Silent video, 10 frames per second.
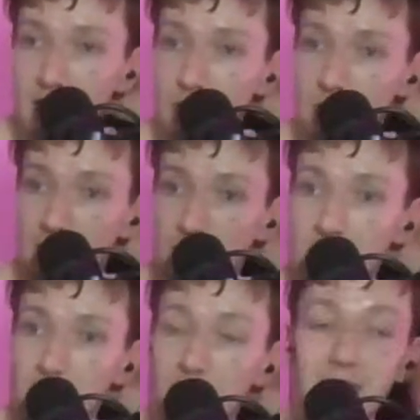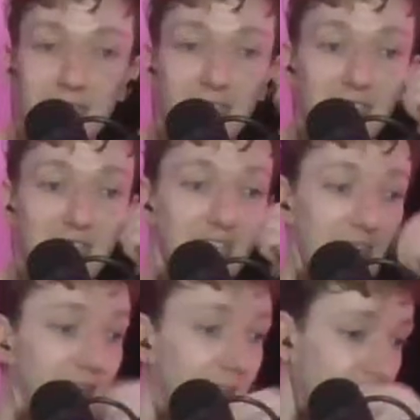were killed, so that's the
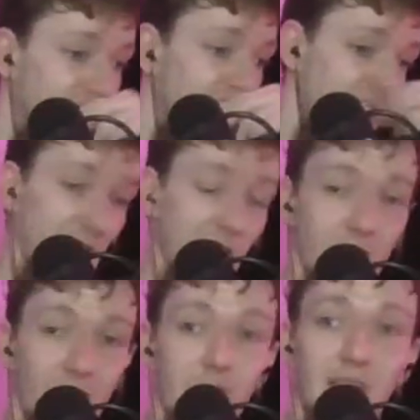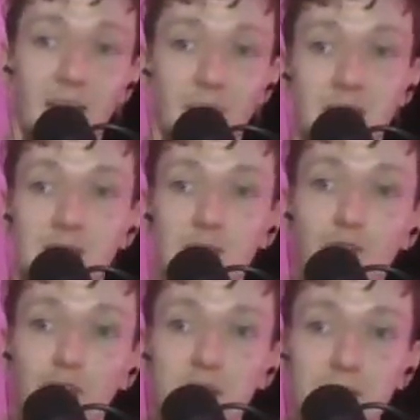thing. That means that
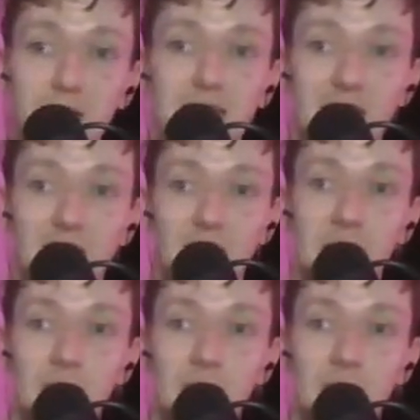we've got to pay attention.